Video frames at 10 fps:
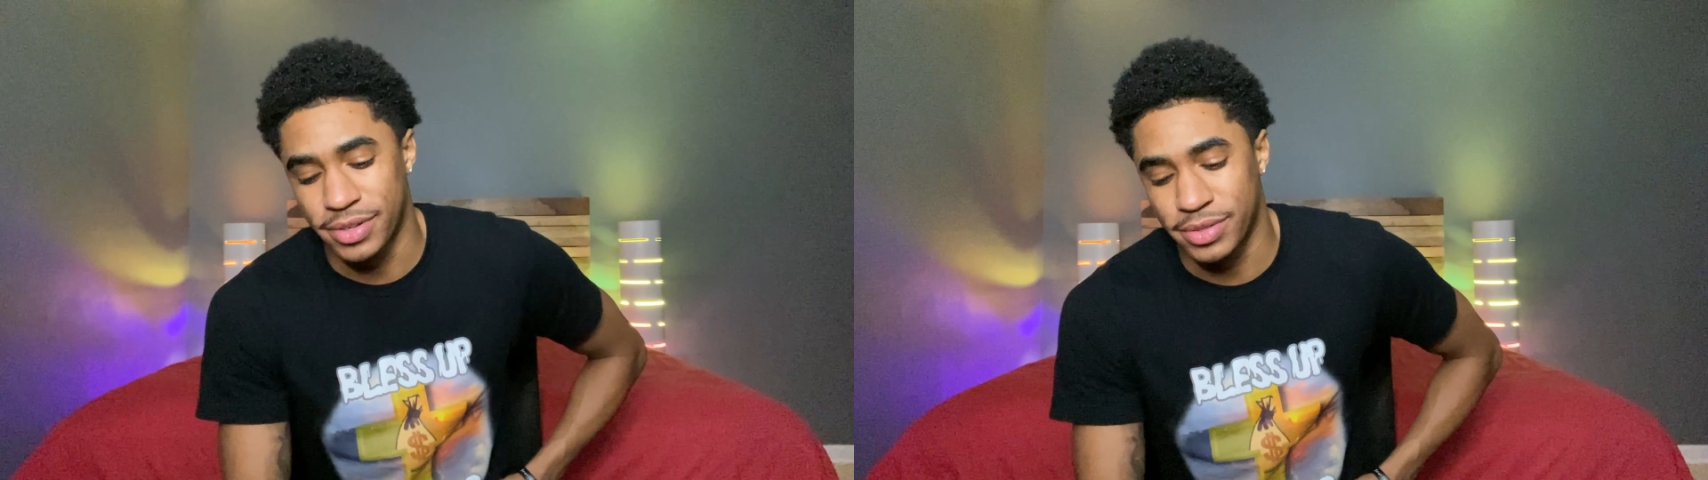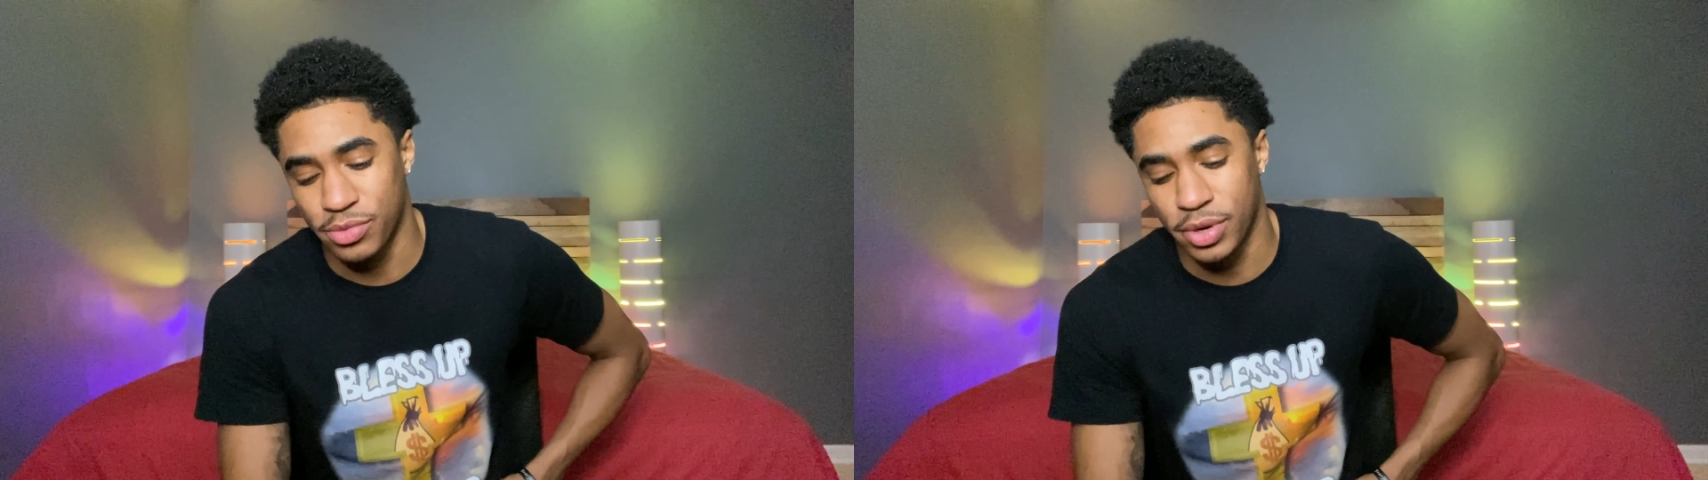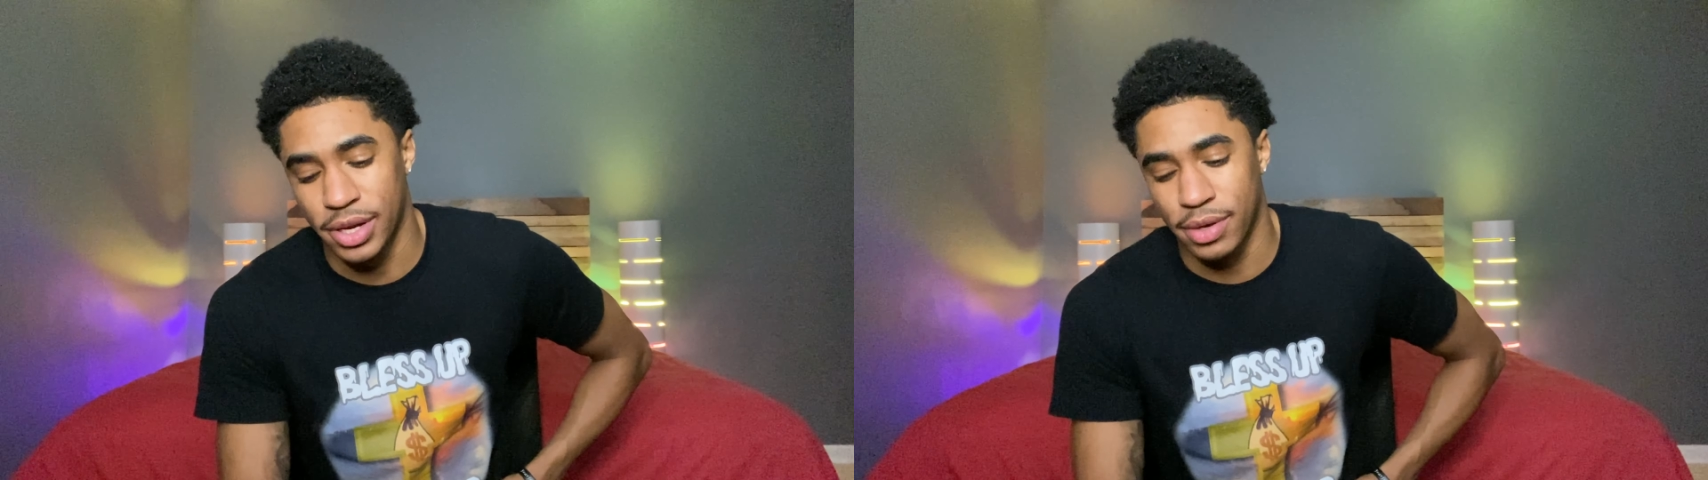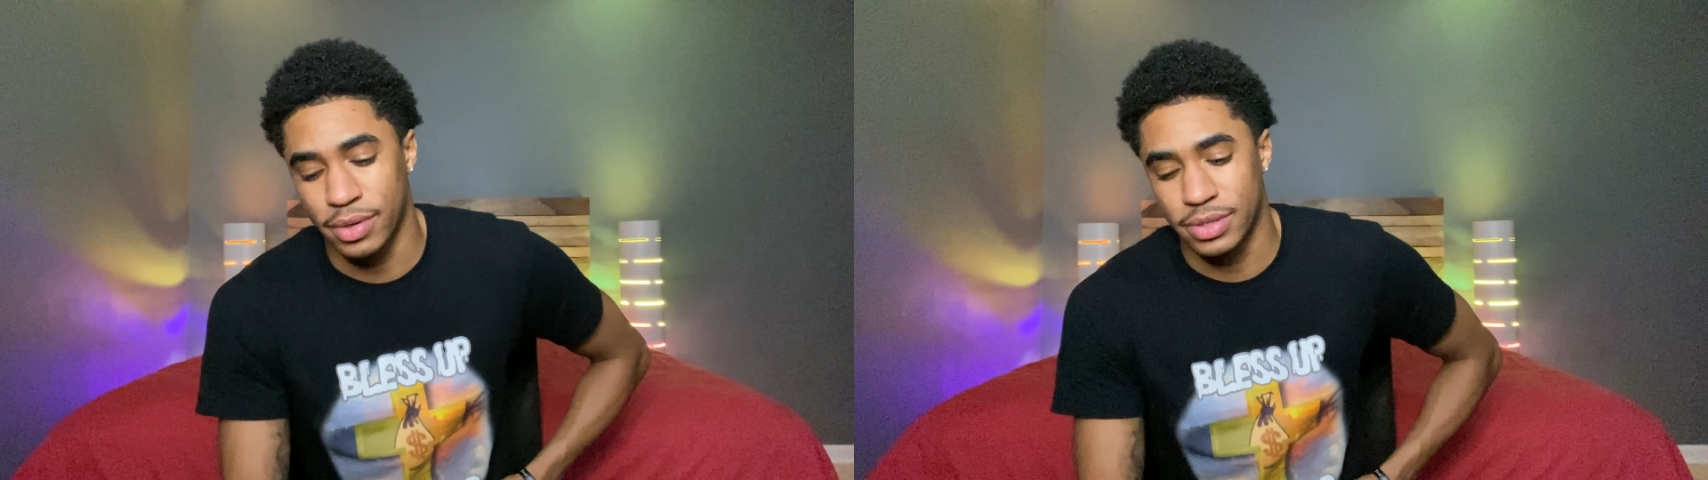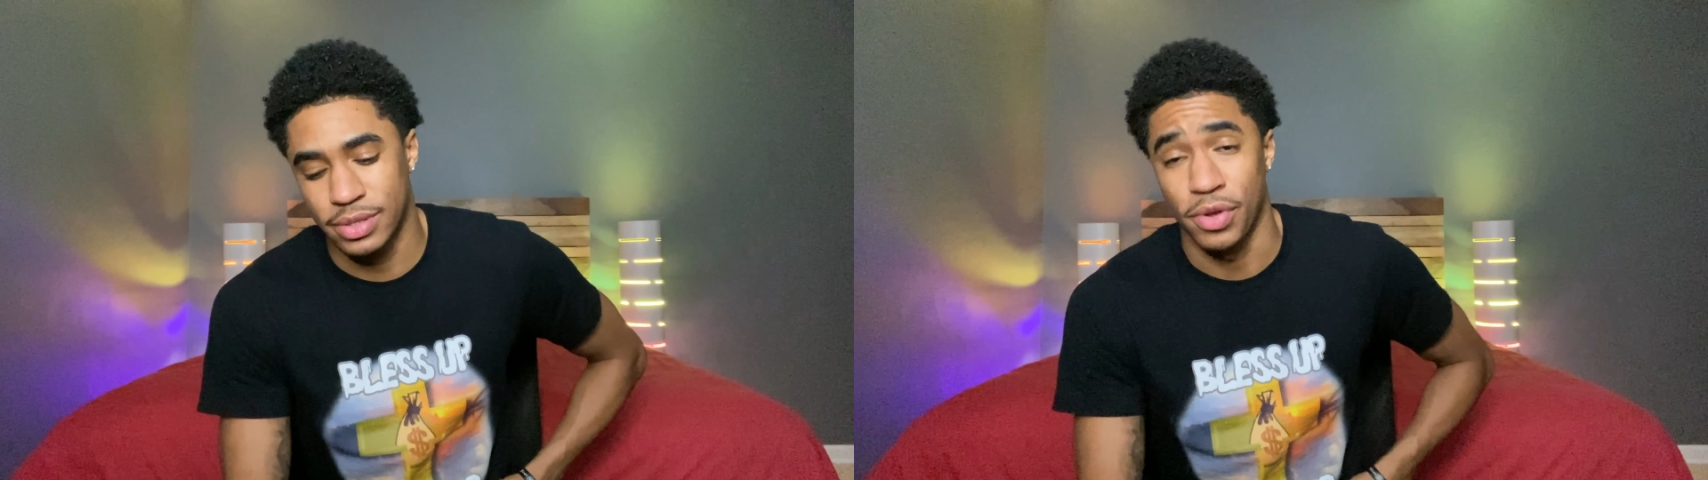What
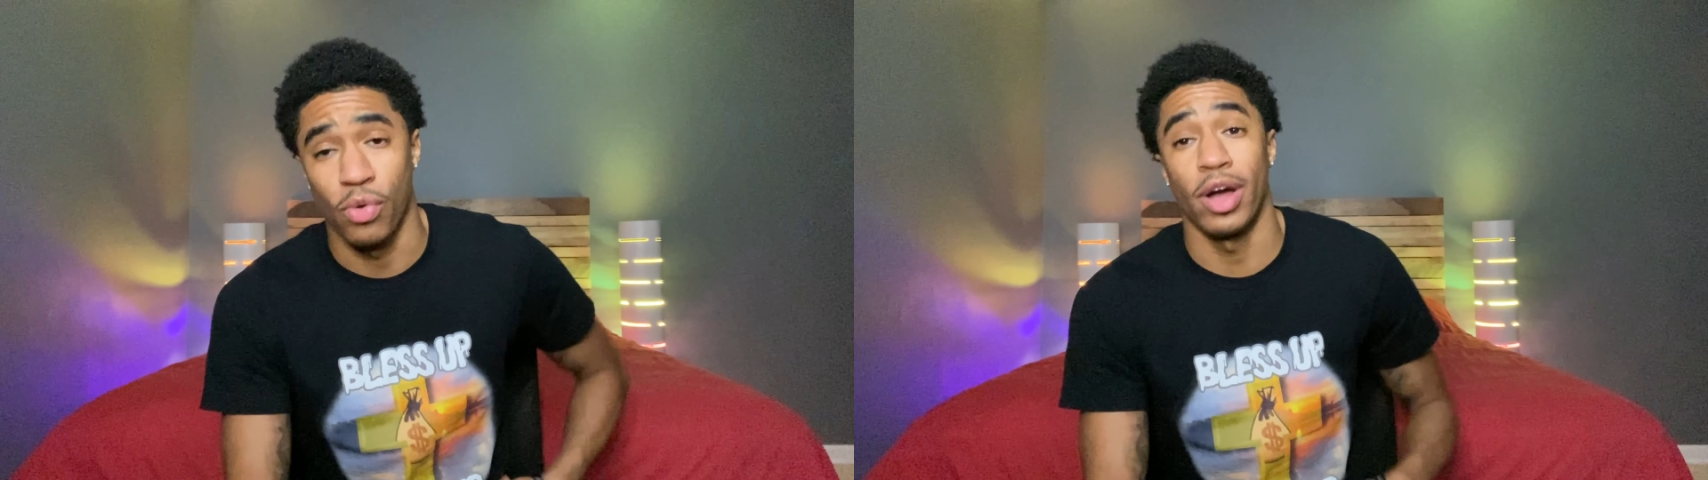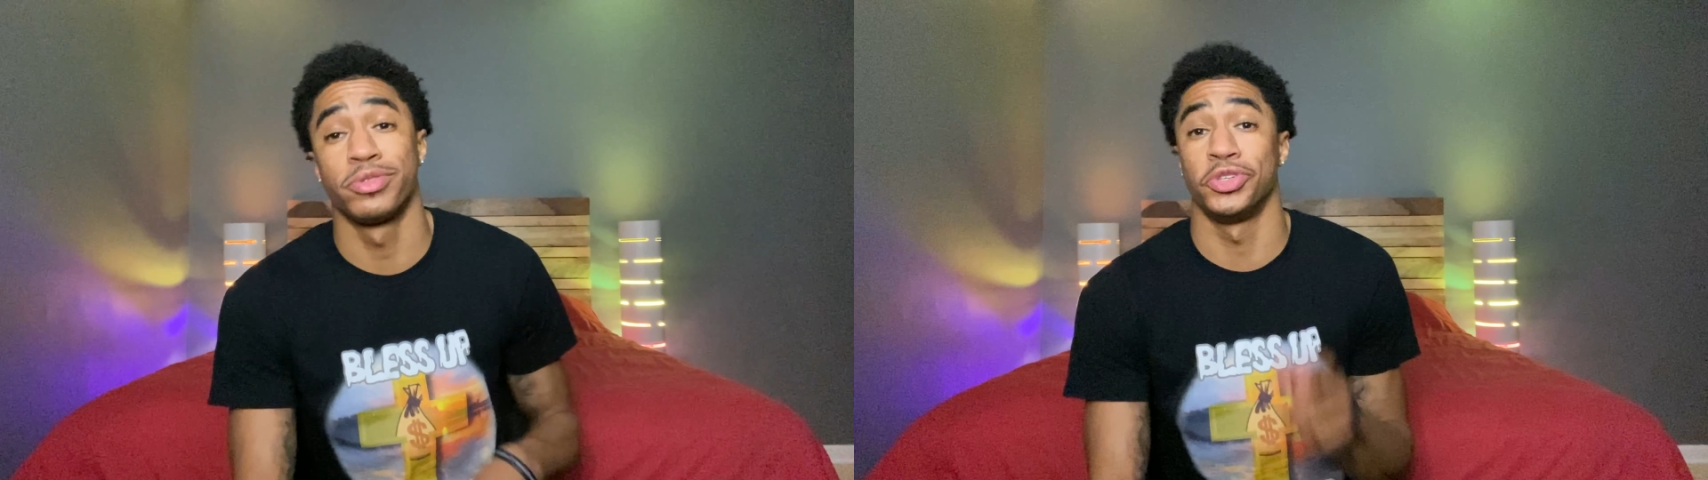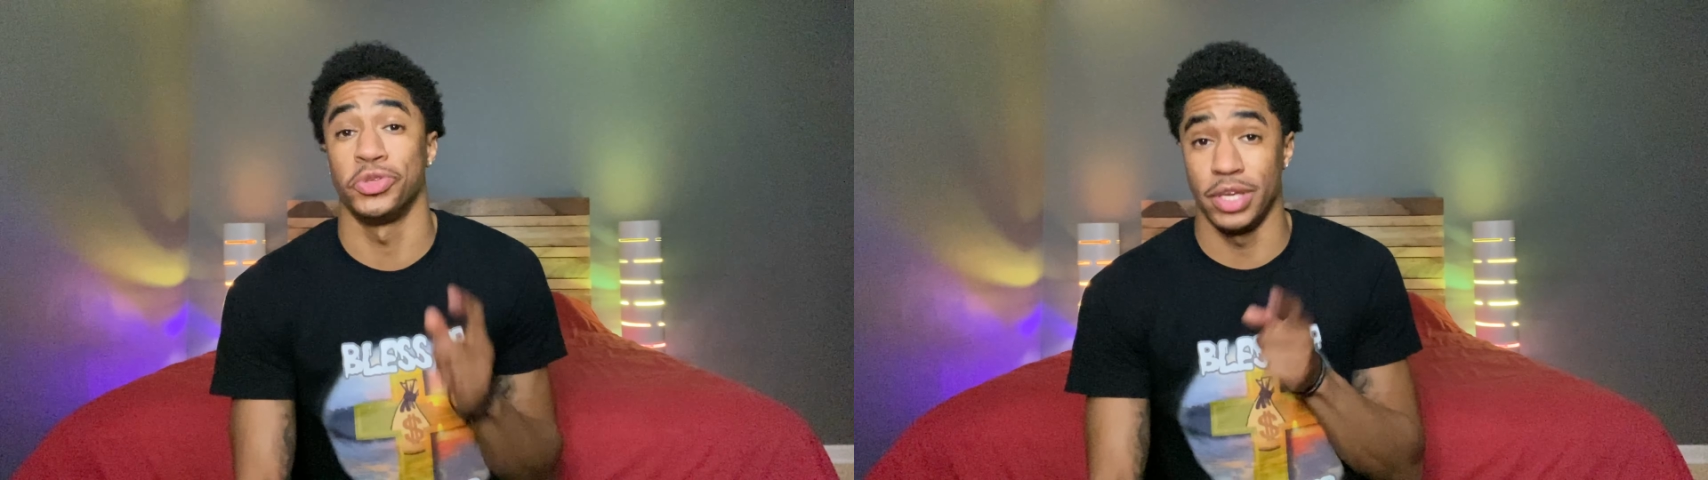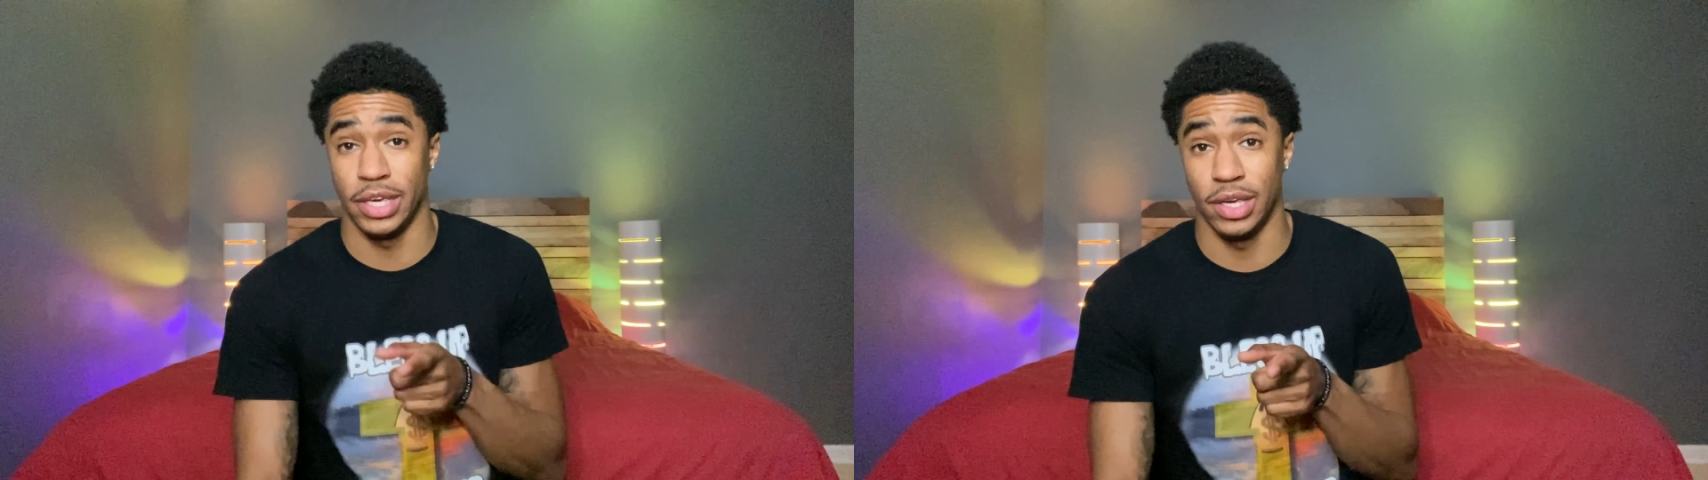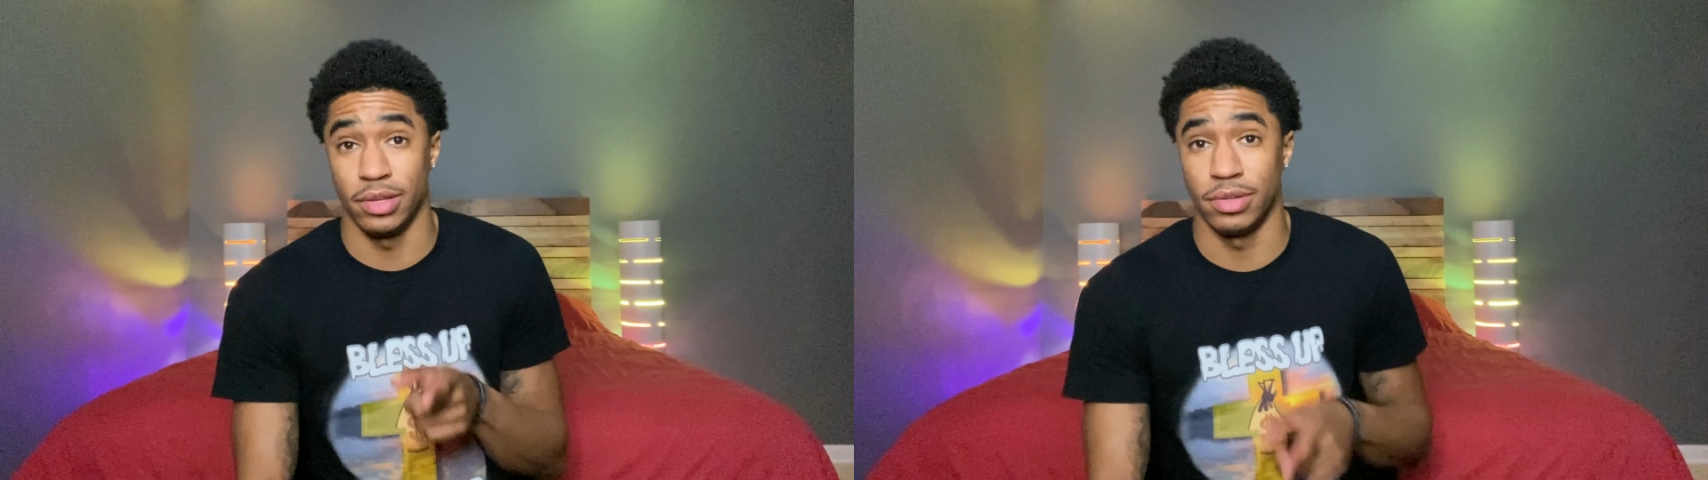else? Watch what you eat.